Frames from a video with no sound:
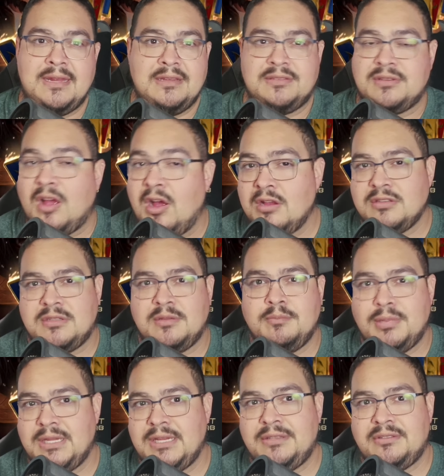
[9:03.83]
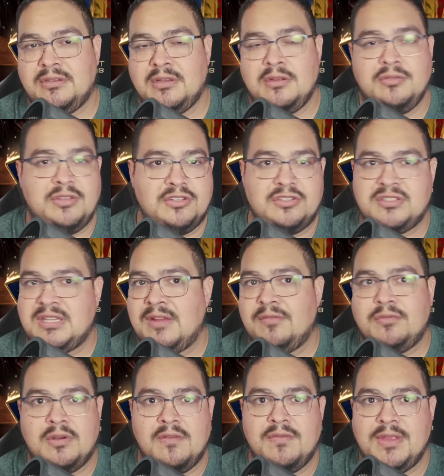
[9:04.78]
is an awesome place to go. There's
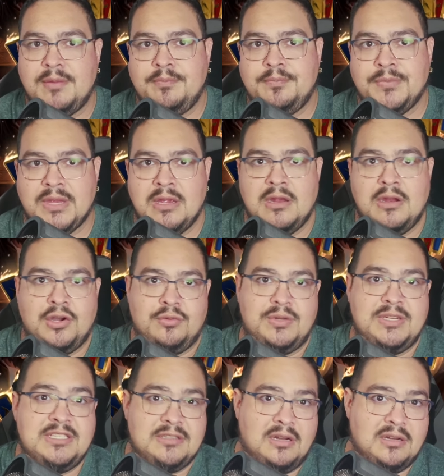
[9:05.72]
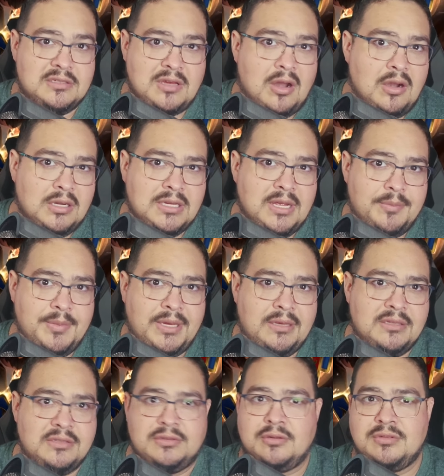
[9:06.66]
several of them. Restocks are
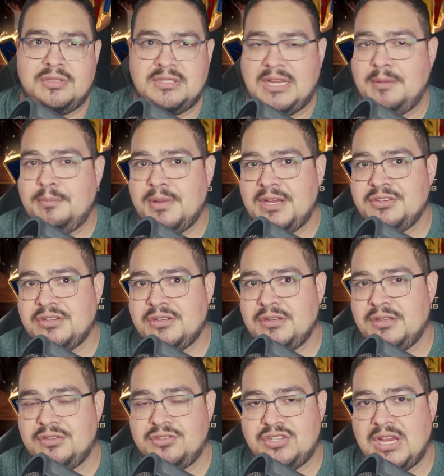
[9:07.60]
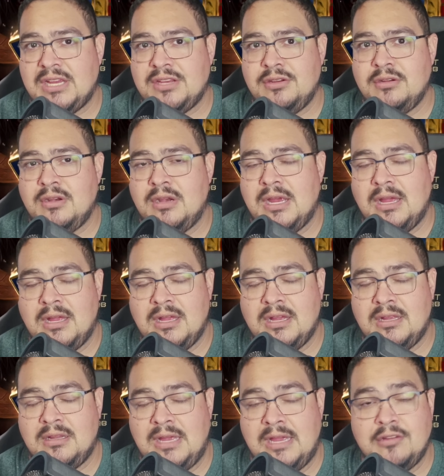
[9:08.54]
coming, so stay patient and check your
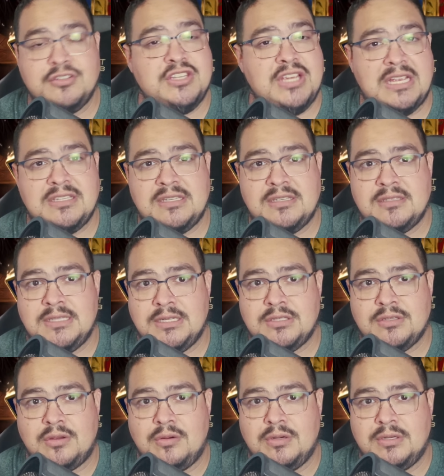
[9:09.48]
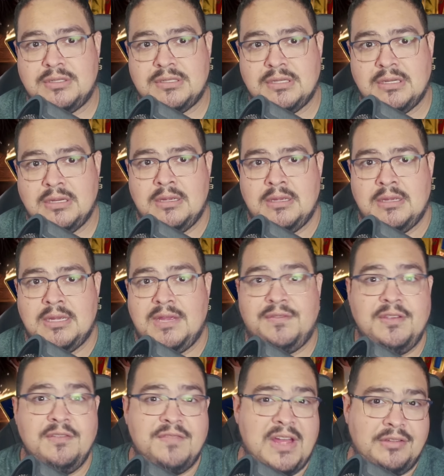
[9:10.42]
LGS's discords. If
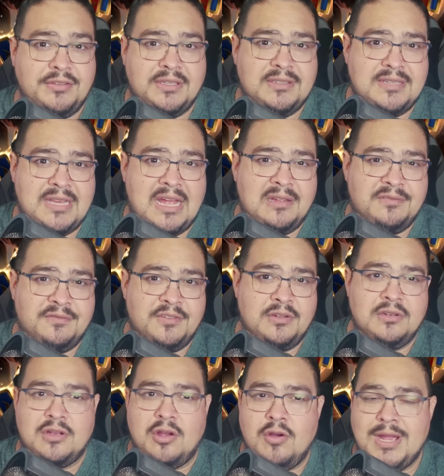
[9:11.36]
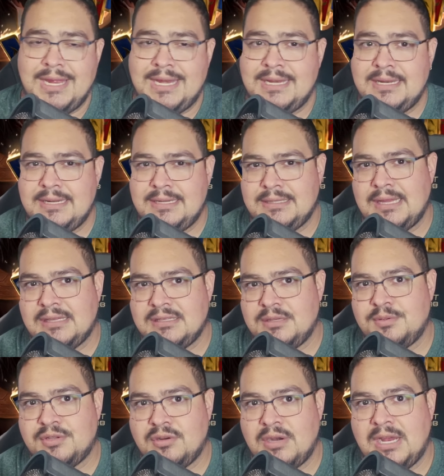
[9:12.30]
you found this helpful, go ahead and hit that
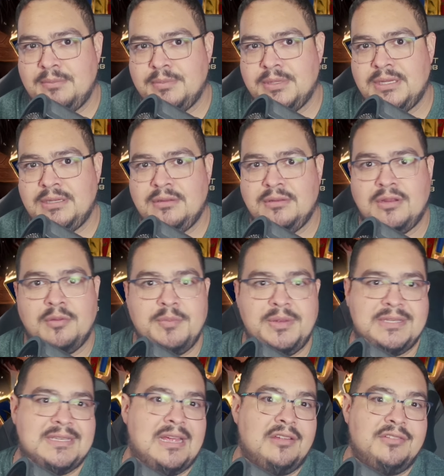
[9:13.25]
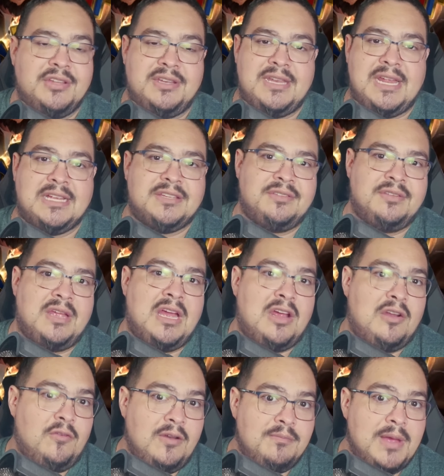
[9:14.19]
subscribe button. Don't miss out on the next
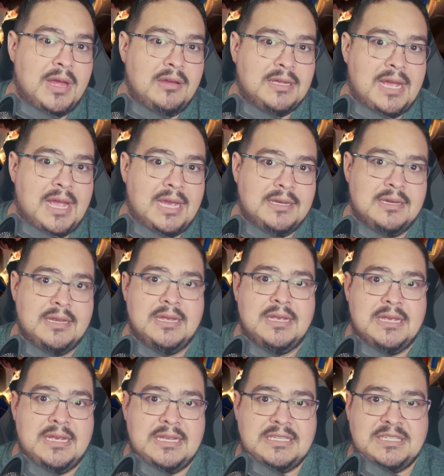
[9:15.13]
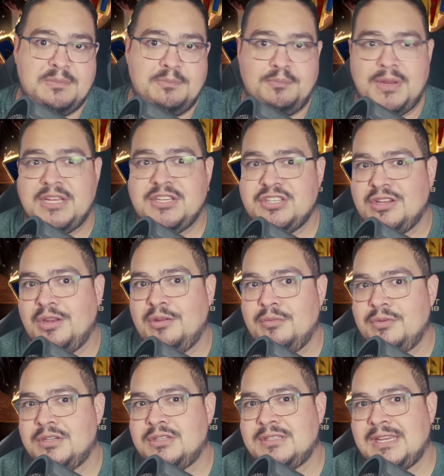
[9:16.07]
Riftbound guide, especially when
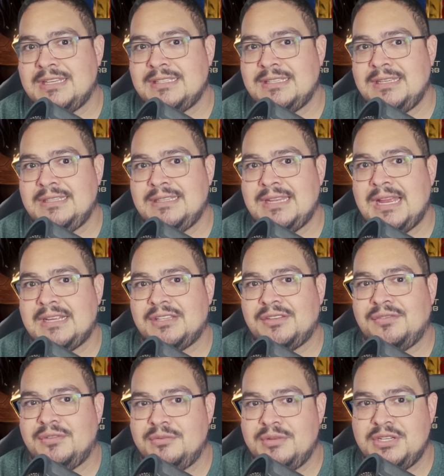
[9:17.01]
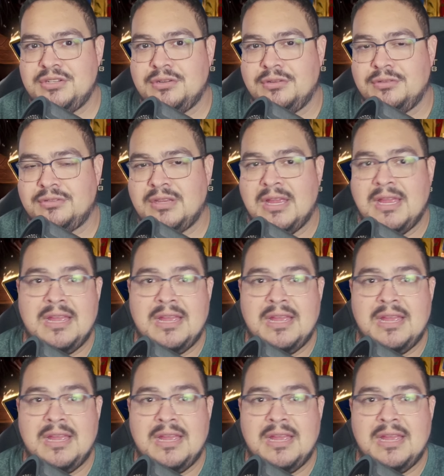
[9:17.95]
we're testing decks for regionals.